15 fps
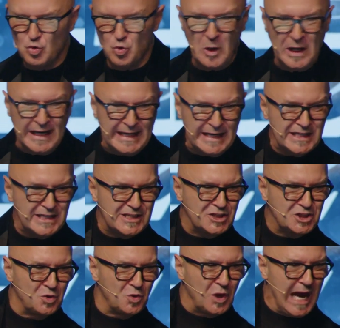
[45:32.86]

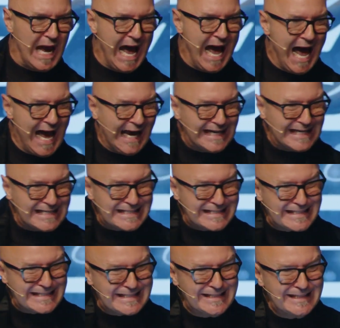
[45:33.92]
raised to the
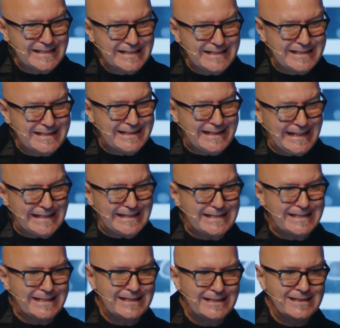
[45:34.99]
highest seat